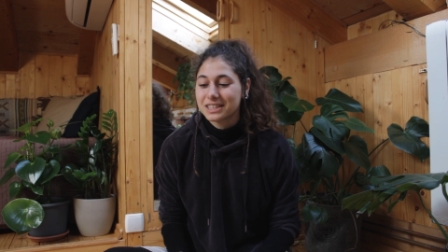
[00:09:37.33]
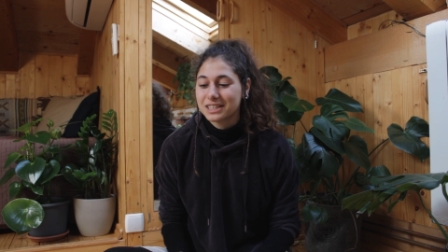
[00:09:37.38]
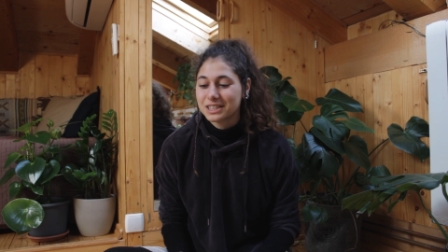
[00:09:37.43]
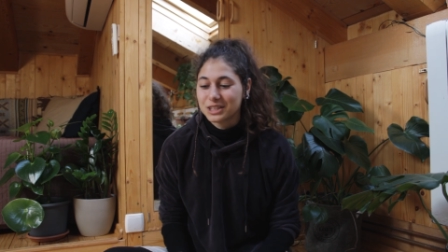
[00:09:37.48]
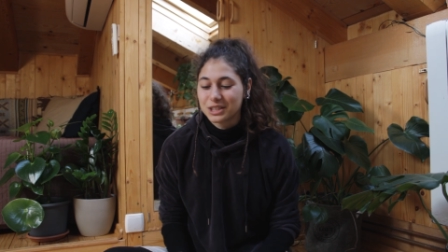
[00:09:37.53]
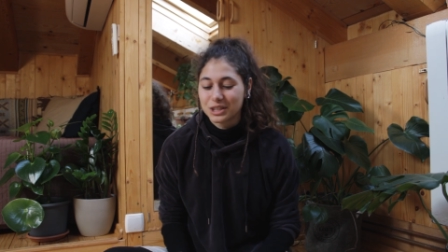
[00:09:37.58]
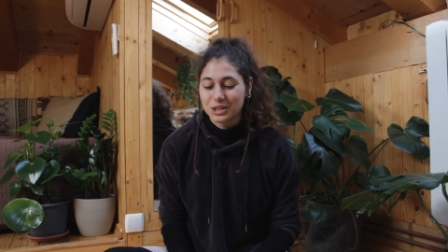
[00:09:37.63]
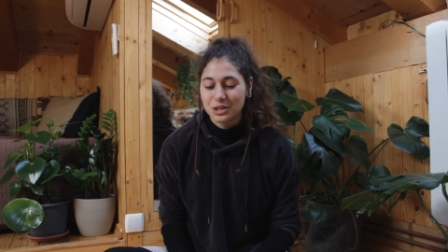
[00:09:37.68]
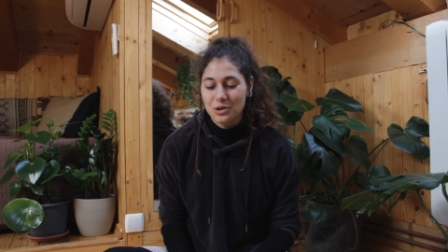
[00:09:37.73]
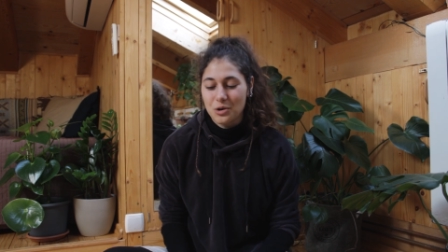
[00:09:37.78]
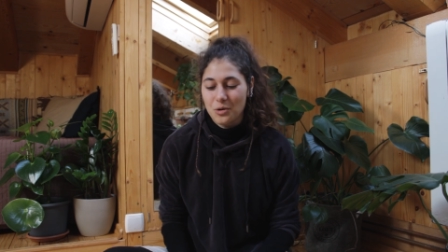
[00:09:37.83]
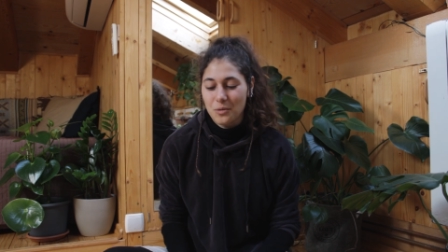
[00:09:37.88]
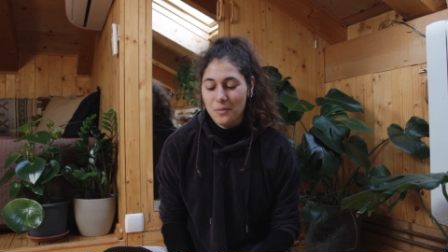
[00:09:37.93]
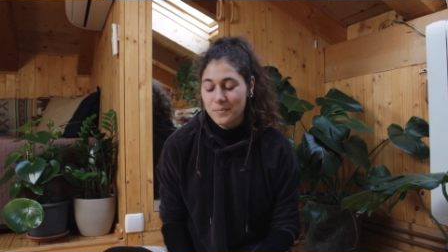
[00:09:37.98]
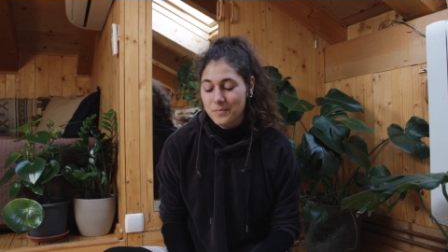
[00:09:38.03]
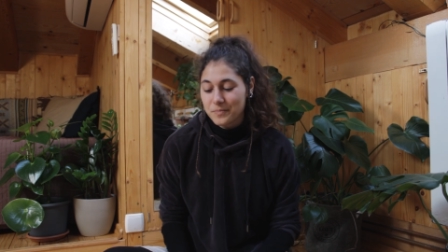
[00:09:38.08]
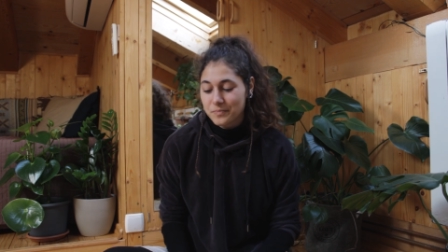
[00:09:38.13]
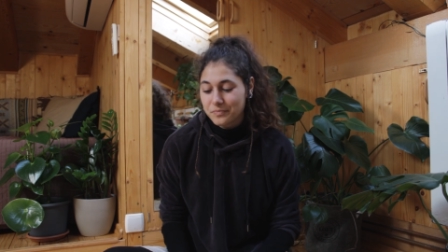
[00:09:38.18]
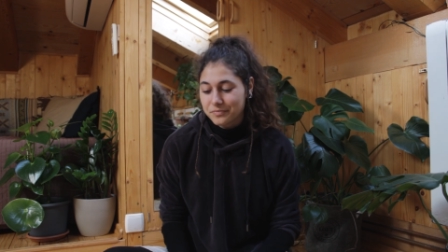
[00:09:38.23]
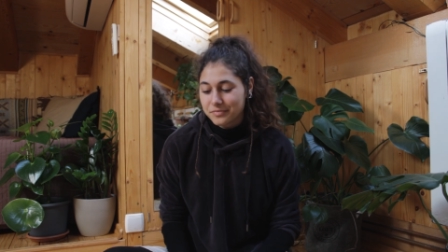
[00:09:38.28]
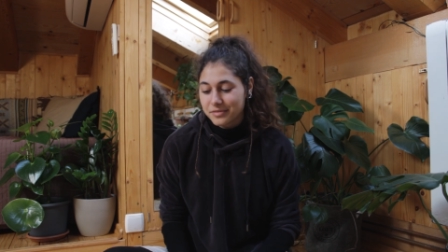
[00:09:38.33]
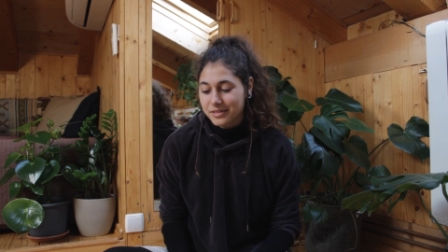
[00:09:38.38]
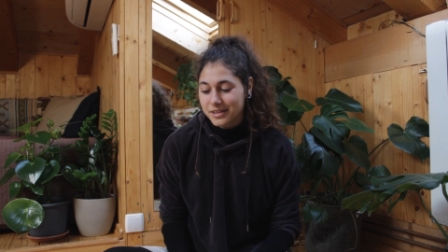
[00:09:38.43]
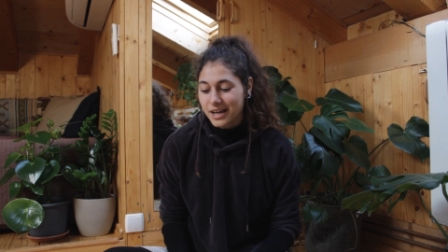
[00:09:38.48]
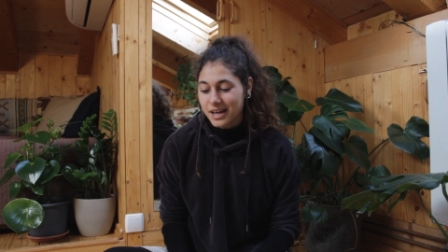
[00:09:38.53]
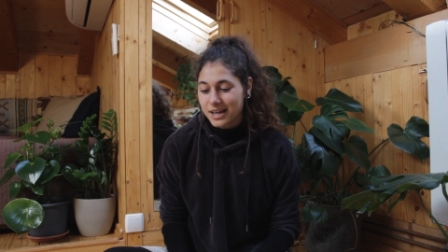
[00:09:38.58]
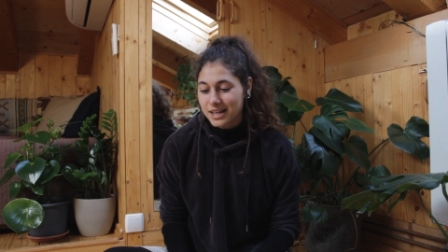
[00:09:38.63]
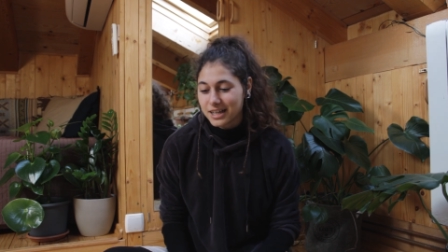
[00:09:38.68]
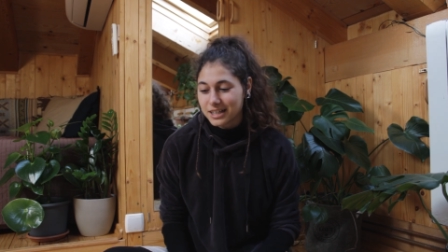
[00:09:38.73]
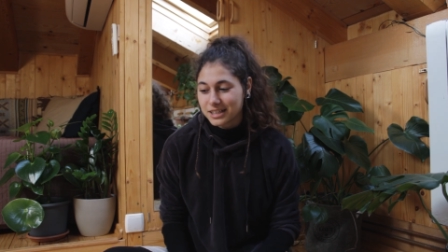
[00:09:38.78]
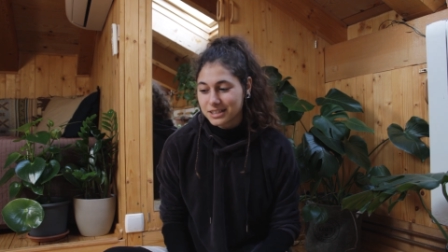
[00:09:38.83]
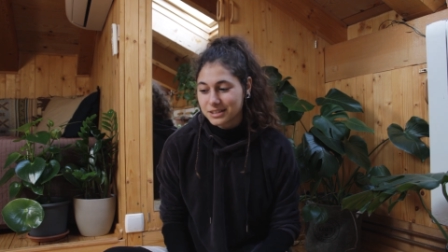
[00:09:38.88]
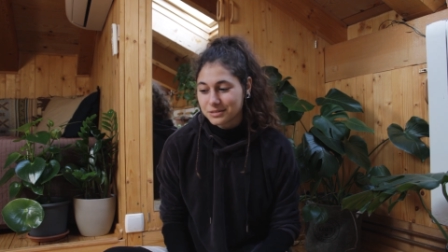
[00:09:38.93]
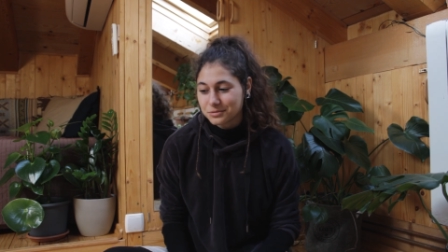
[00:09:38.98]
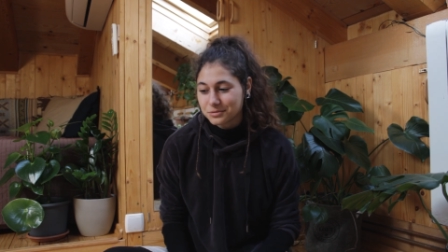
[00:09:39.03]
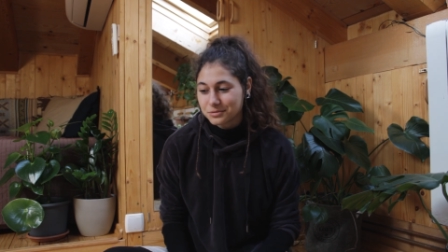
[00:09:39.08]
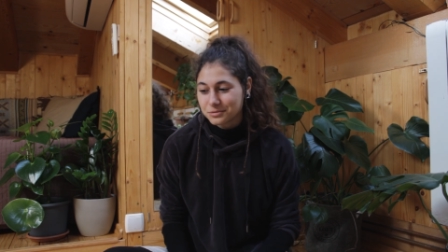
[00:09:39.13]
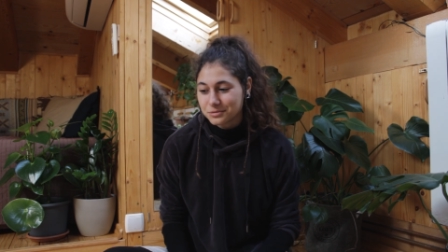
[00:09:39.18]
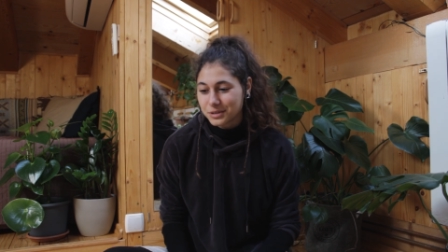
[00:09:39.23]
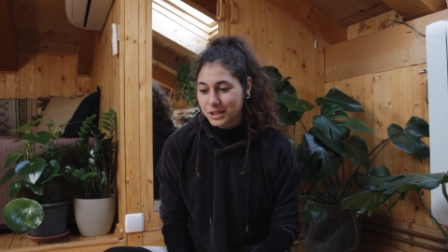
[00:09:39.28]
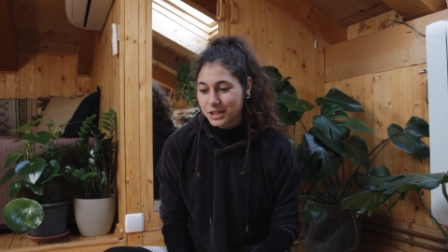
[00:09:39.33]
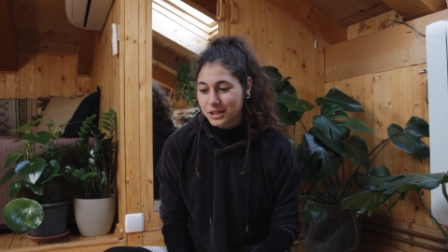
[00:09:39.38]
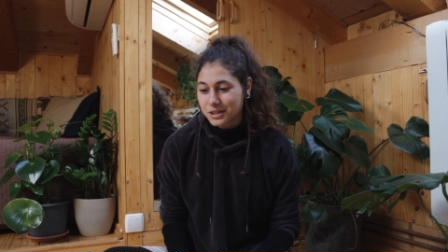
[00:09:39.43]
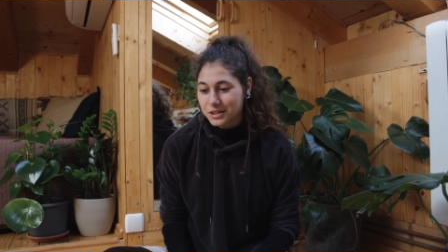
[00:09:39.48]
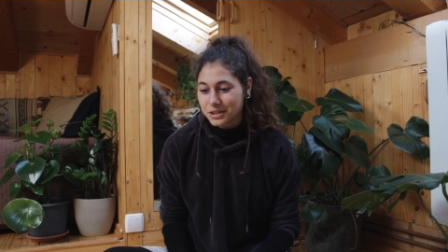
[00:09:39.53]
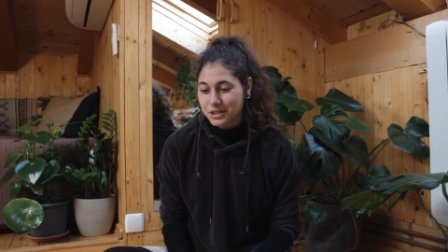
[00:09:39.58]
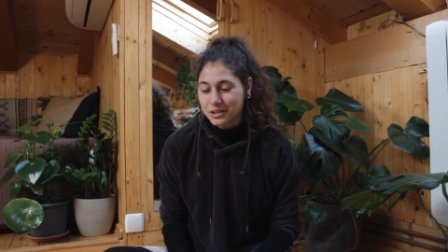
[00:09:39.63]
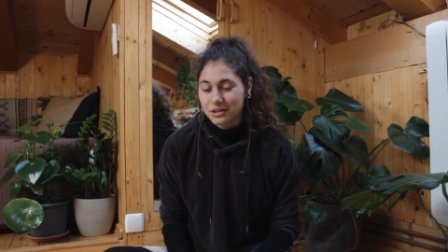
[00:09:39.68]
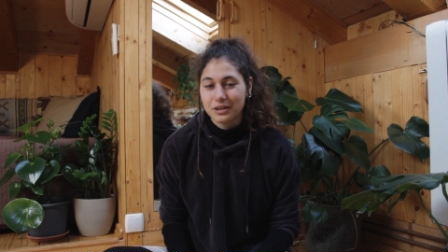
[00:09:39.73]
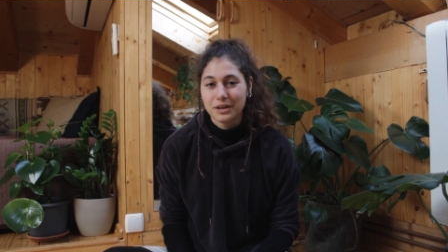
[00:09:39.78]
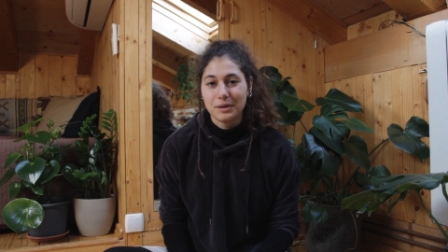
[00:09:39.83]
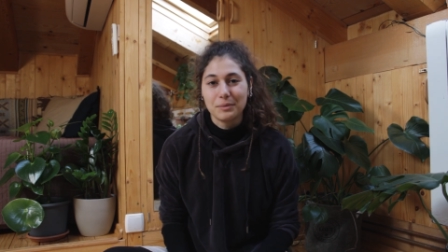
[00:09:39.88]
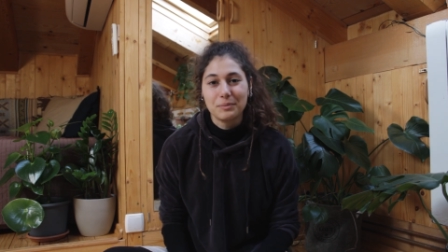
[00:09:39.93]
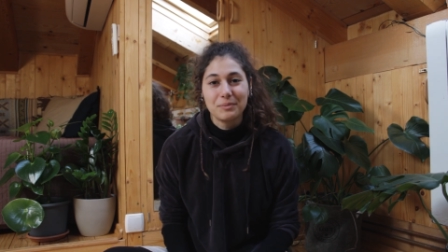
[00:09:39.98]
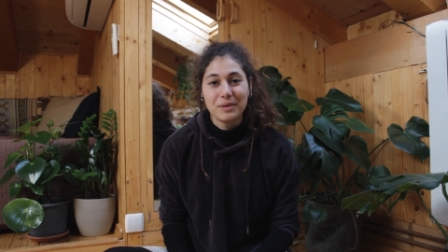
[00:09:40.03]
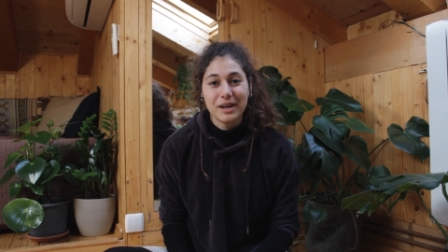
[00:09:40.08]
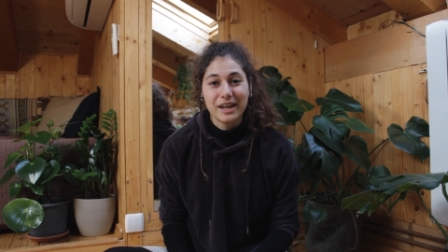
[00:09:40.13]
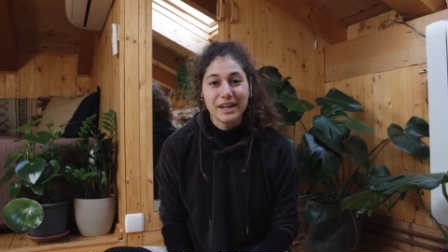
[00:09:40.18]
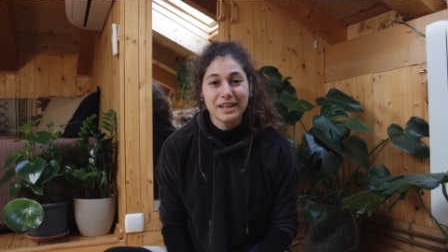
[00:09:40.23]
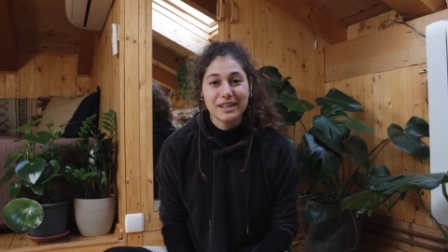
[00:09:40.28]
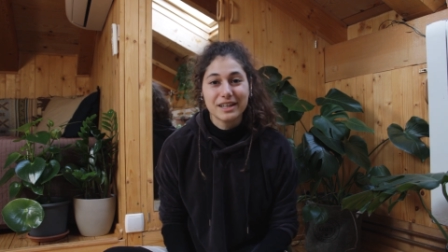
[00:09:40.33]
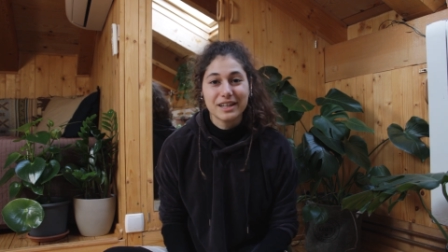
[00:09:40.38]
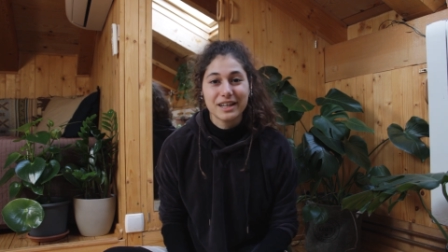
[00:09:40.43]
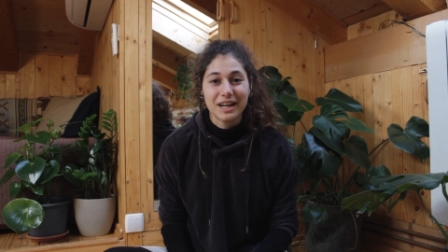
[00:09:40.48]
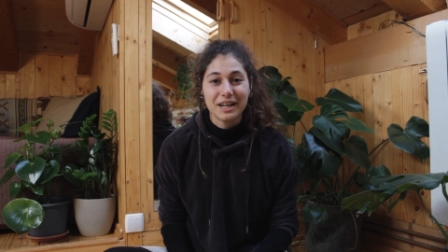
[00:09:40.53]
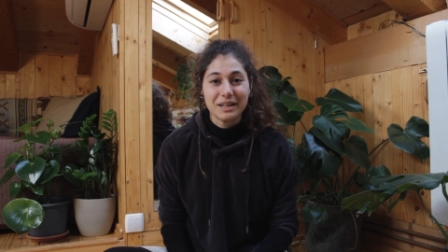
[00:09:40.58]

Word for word: So, yeah, we are gonna make